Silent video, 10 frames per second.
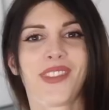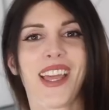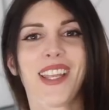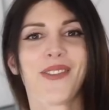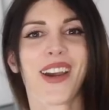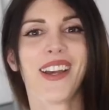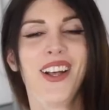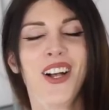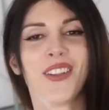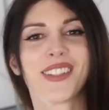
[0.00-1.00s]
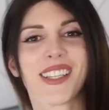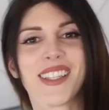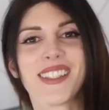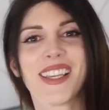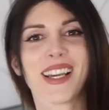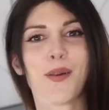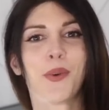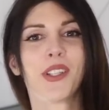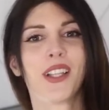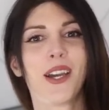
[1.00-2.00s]
Anyway, let's get this thing up
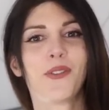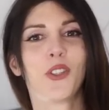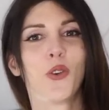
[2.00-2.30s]
on the lift and